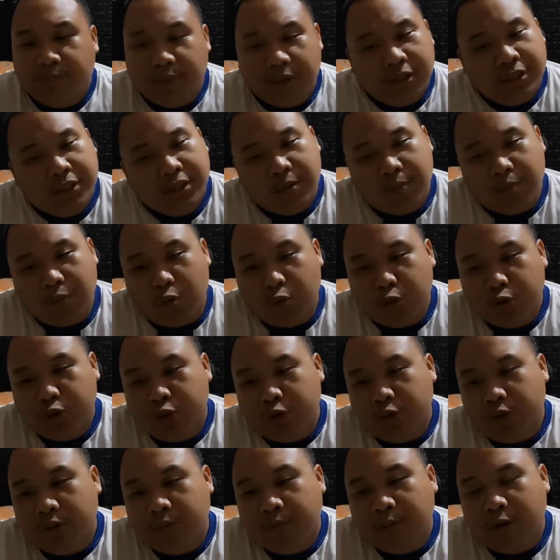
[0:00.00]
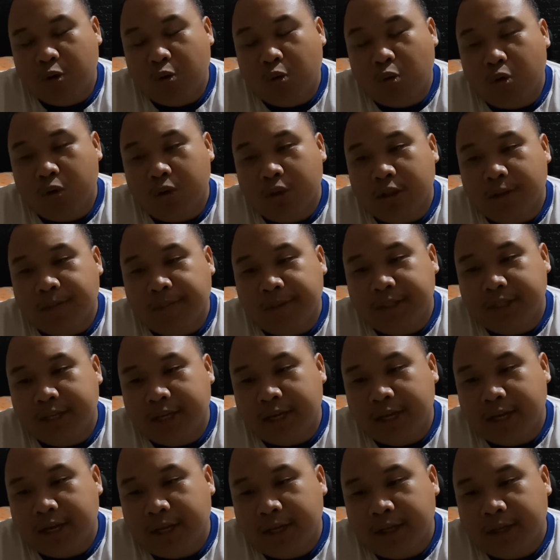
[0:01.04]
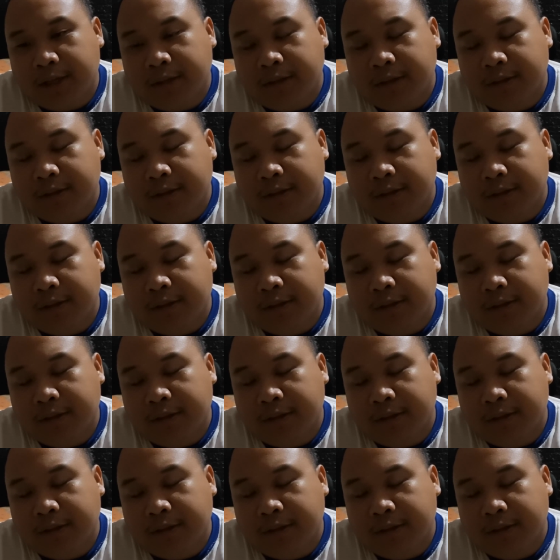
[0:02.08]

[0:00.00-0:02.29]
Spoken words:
mixed emotion, malungkot na masaya.